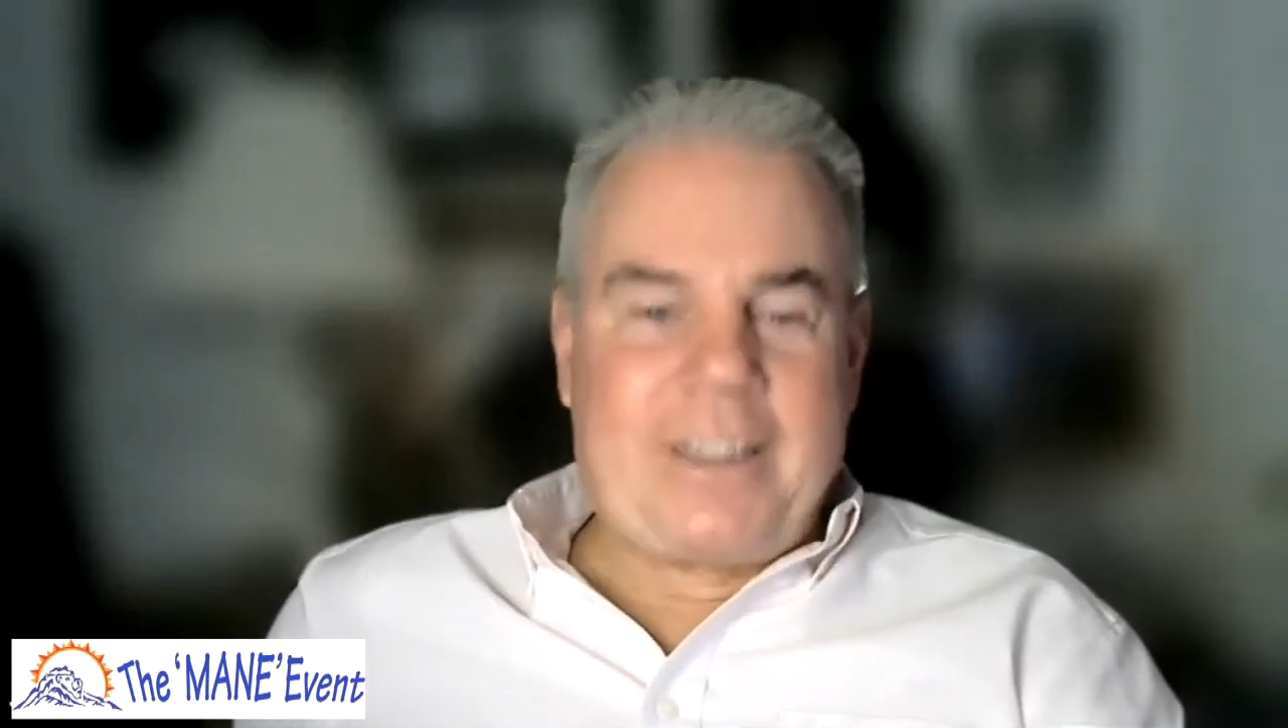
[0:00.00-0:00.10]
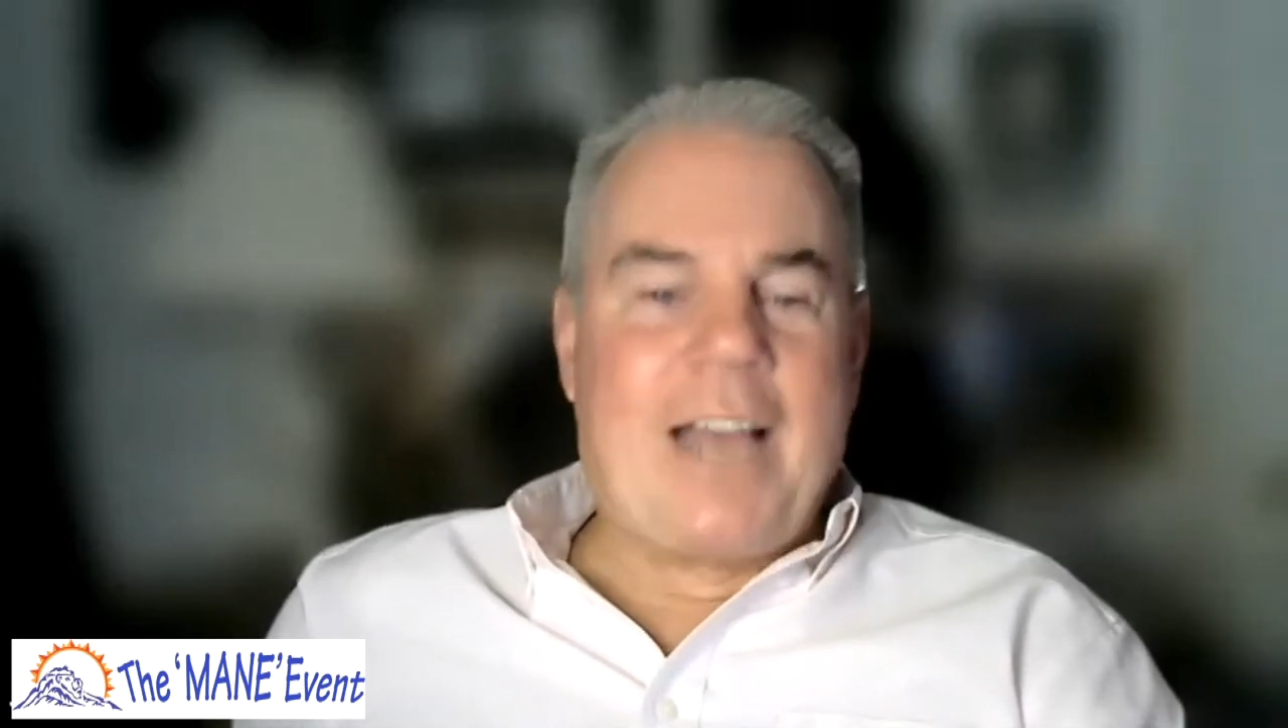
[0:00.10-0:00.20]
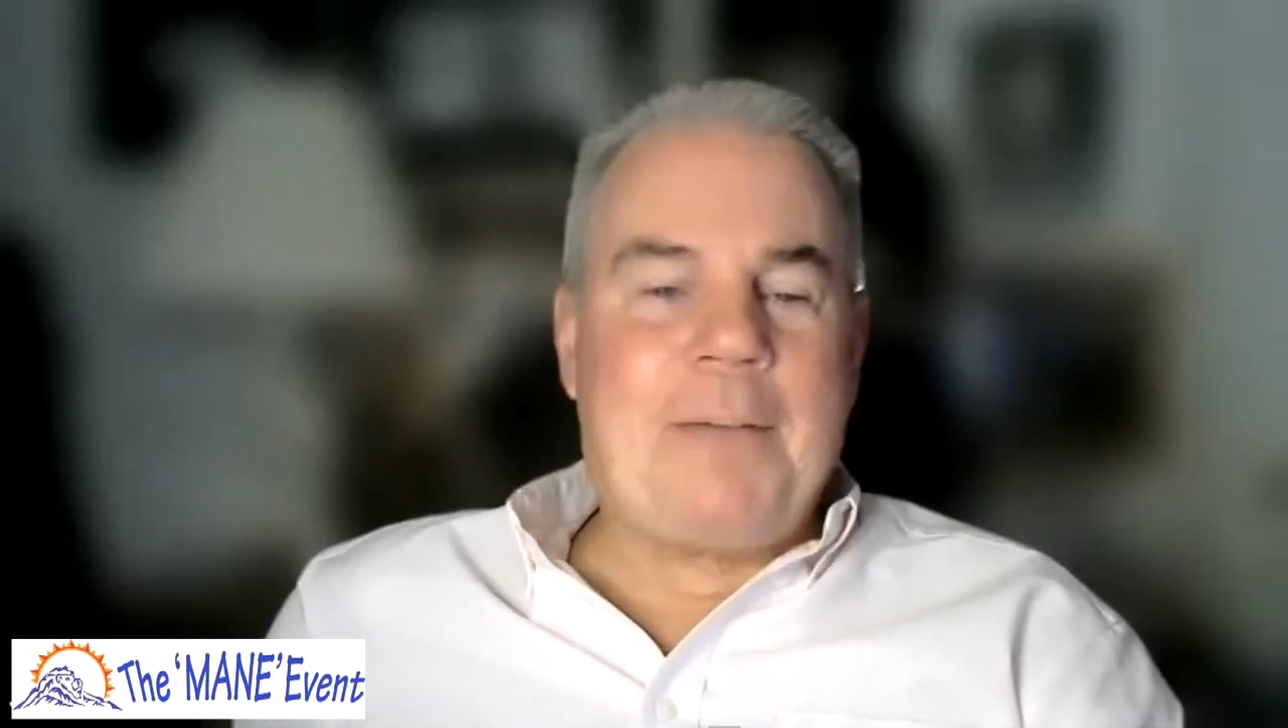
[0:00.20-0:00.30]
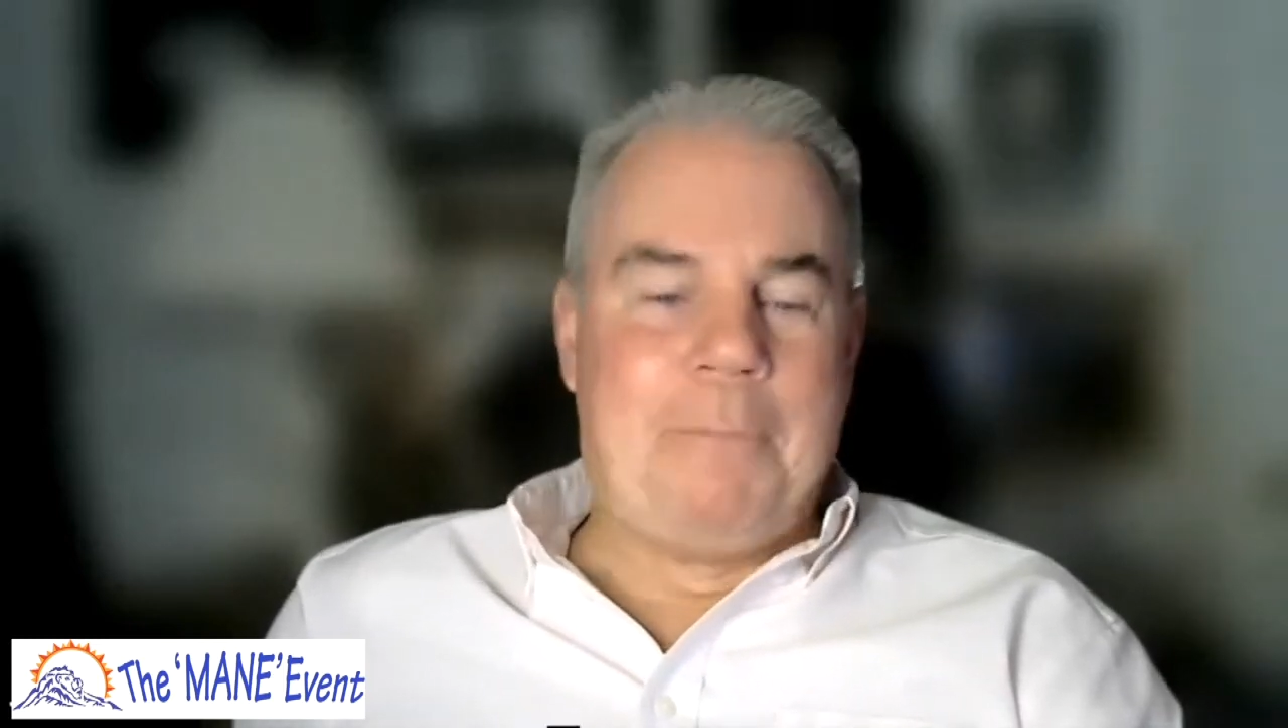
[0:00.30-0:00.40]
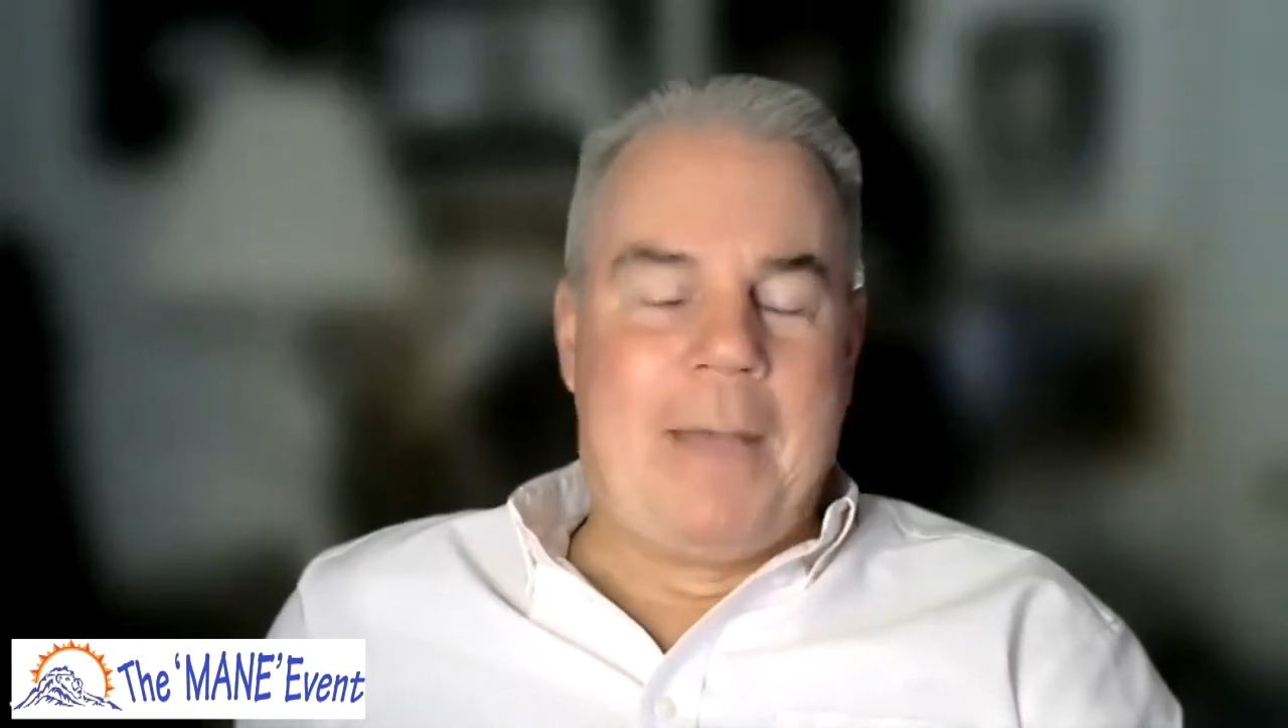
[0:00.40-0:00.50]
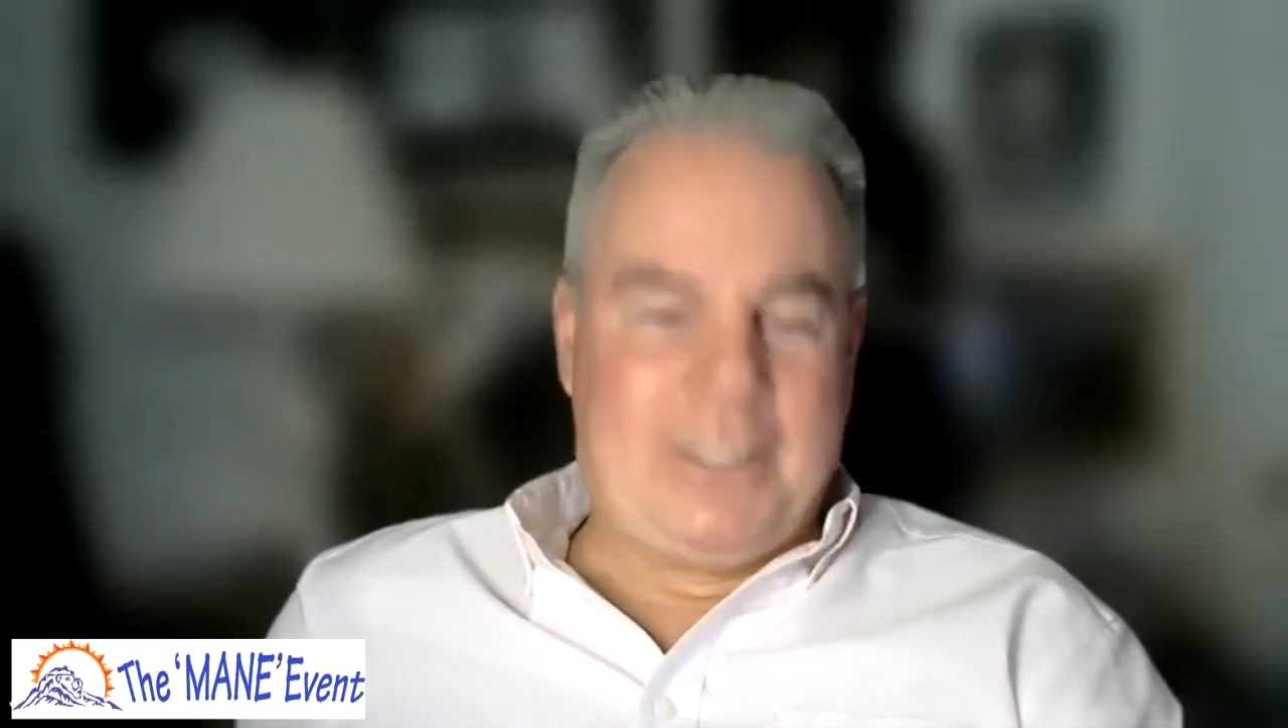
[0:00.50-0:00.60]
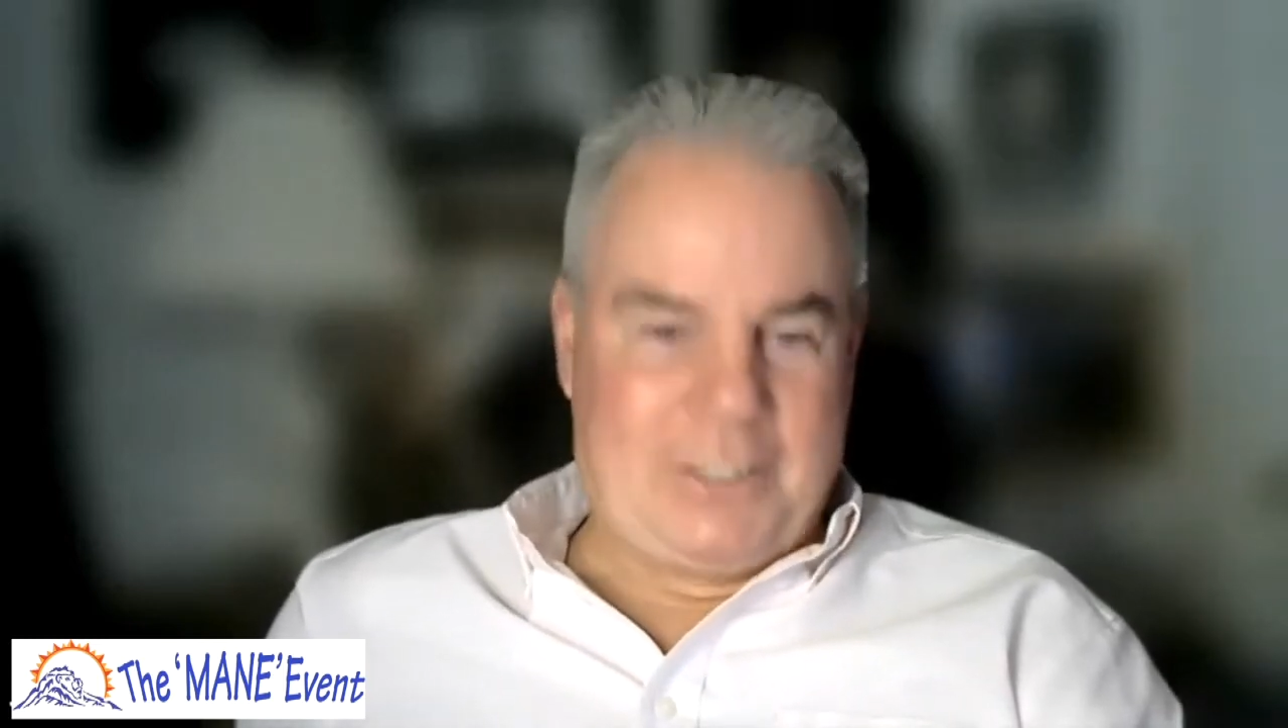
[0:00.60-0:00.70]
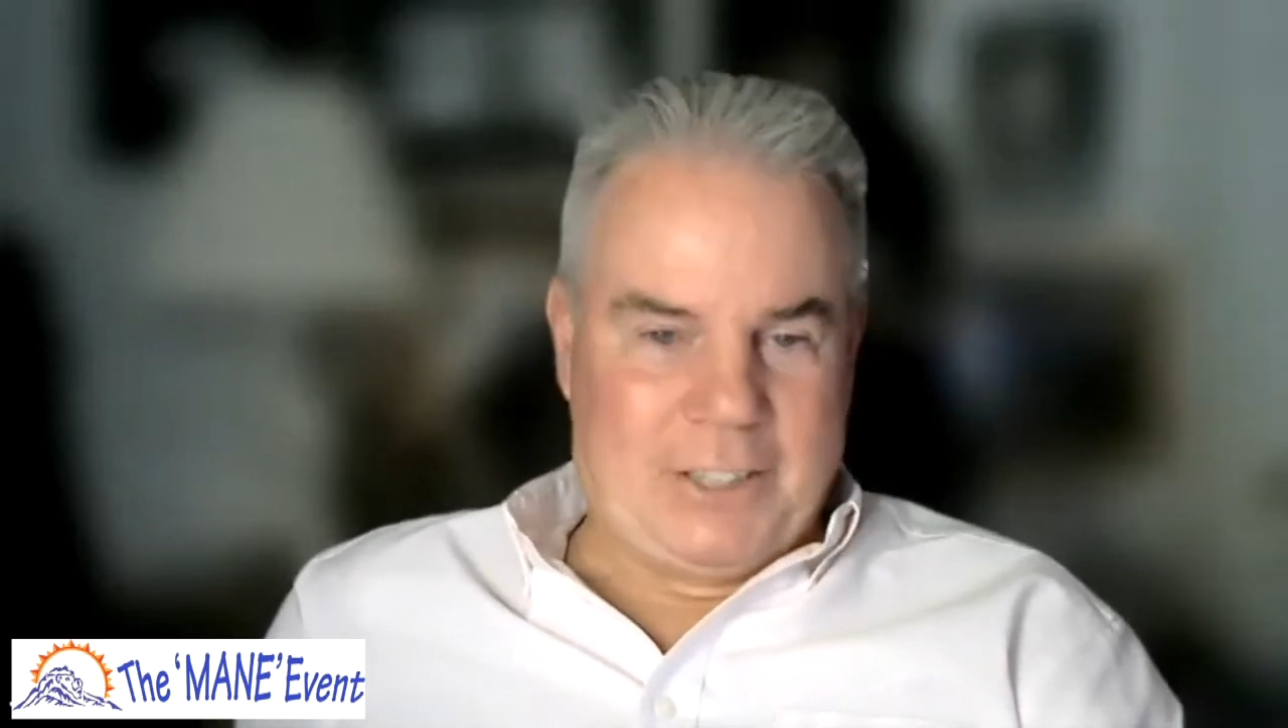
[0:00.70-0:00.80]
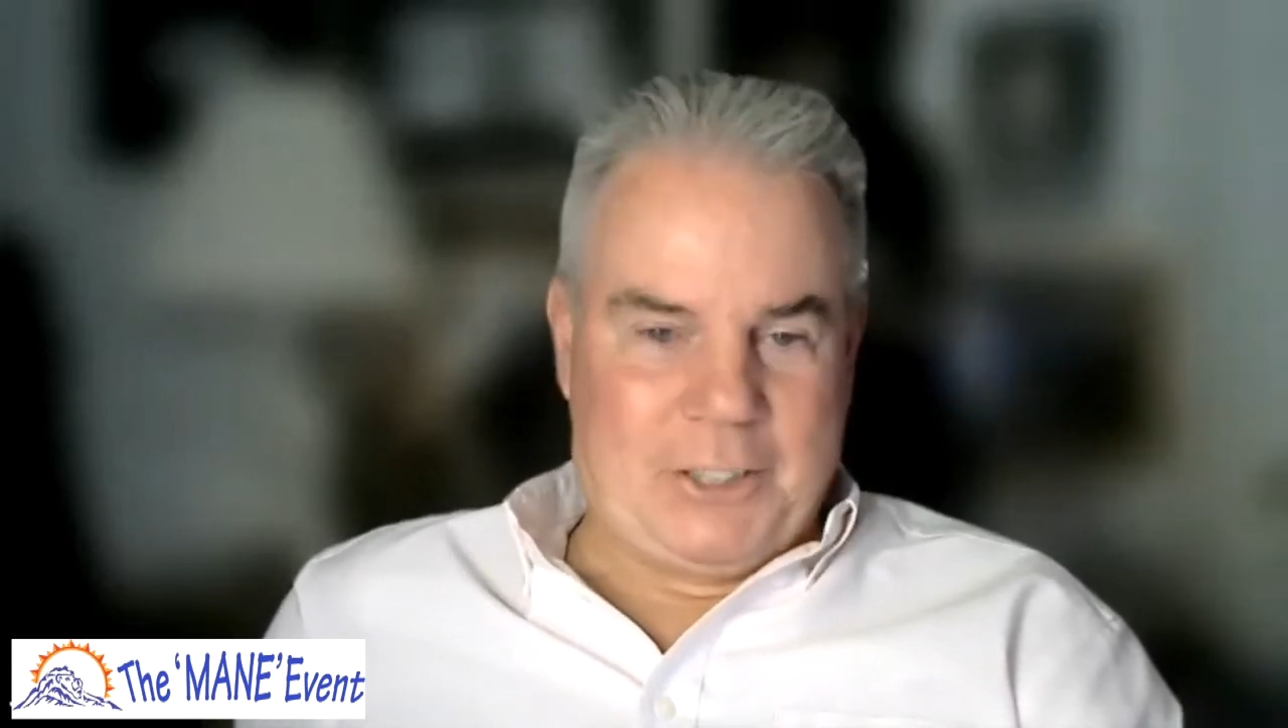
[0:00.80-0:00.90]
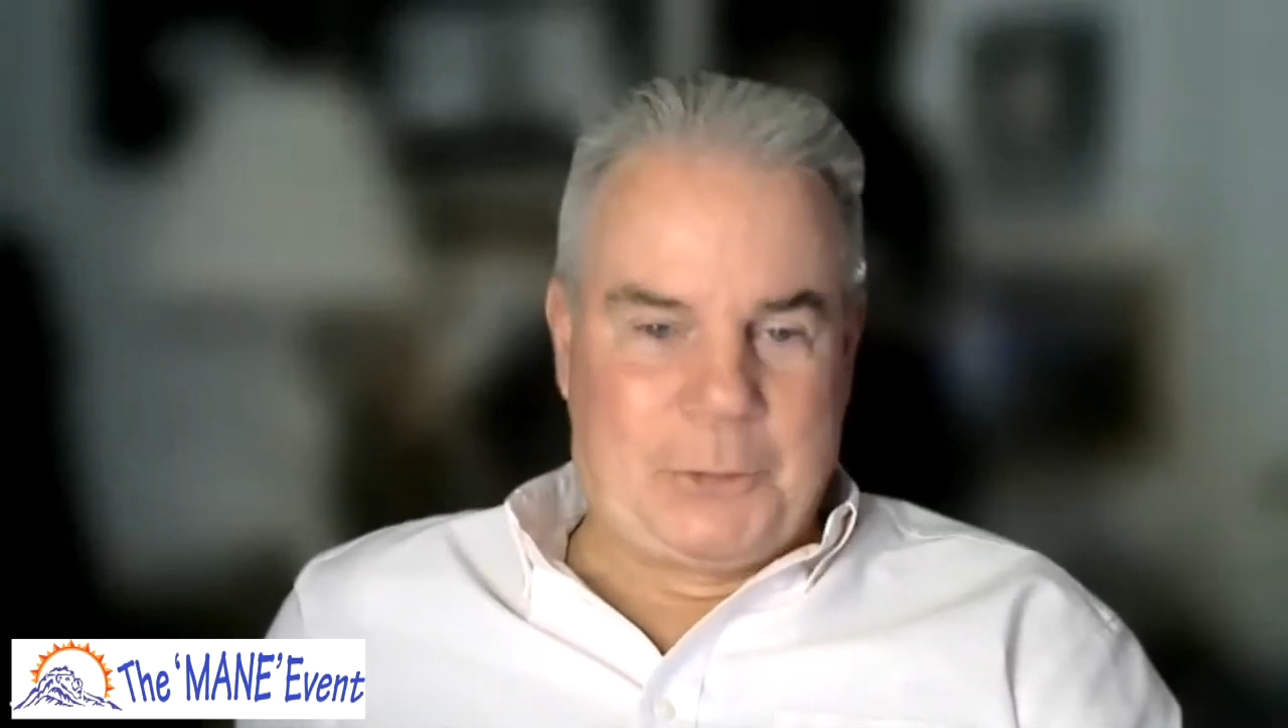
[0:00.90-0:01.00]
that
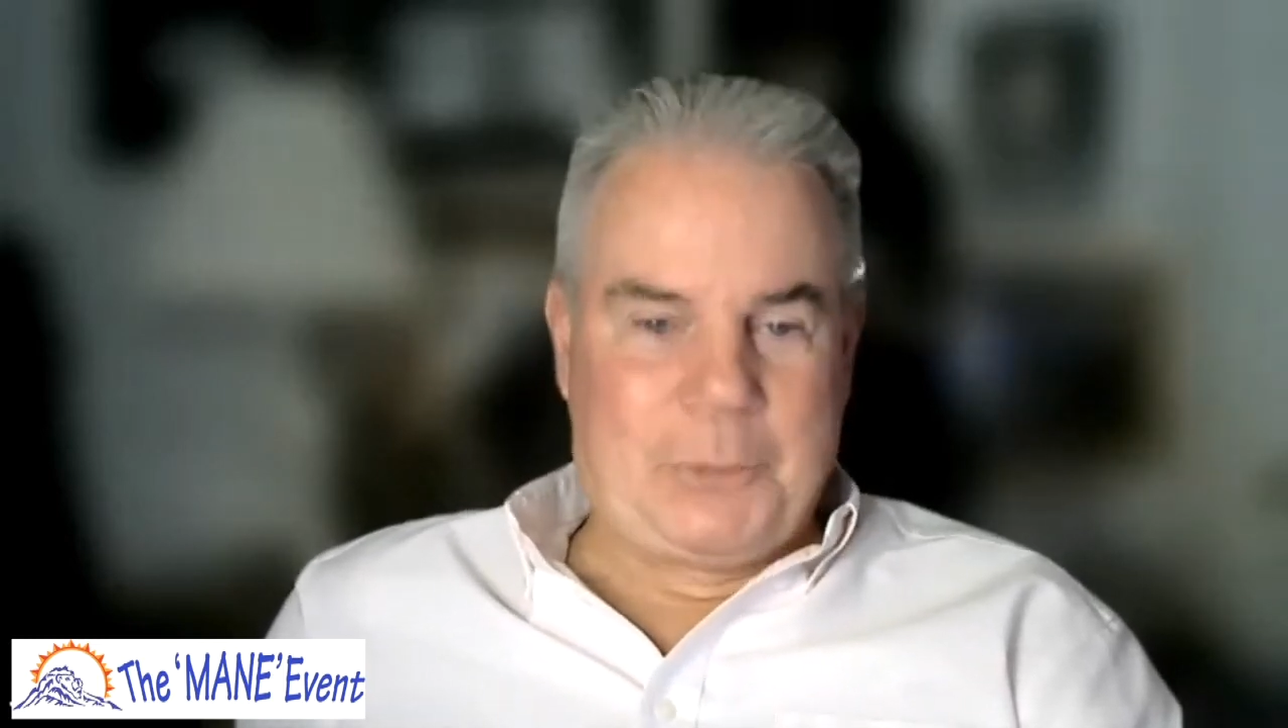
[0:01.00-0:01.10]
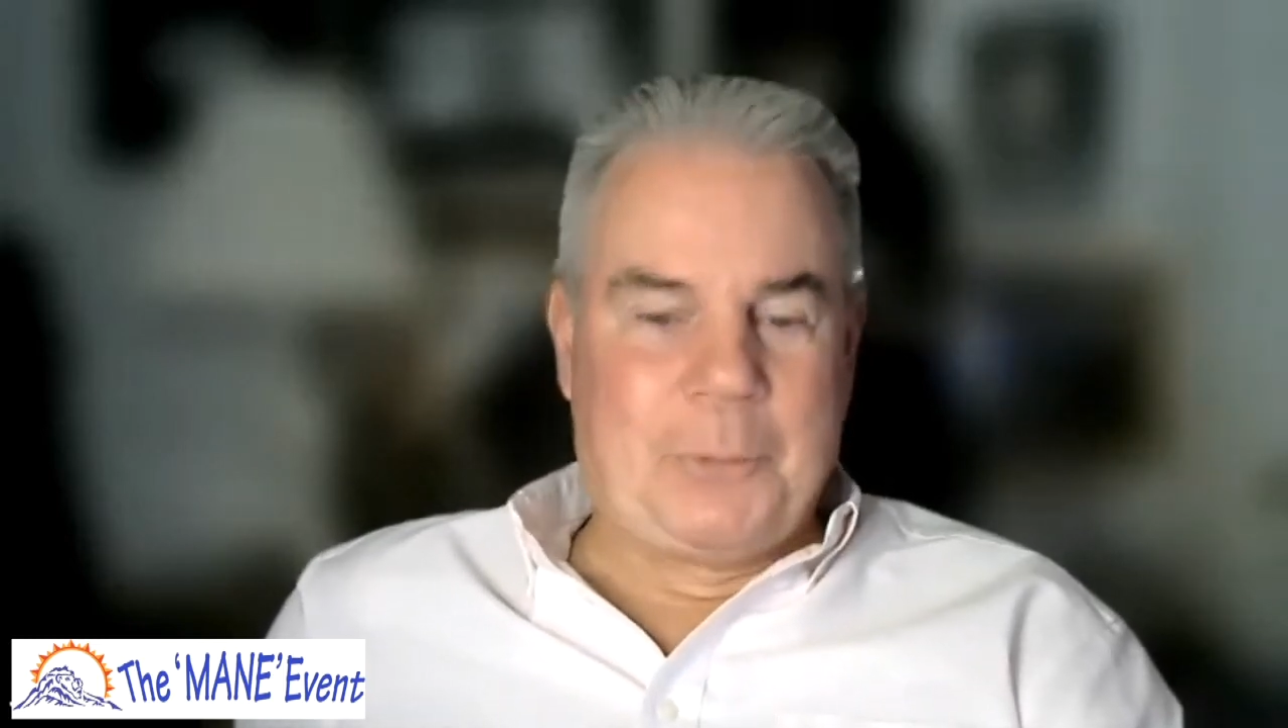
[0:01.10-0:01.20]
message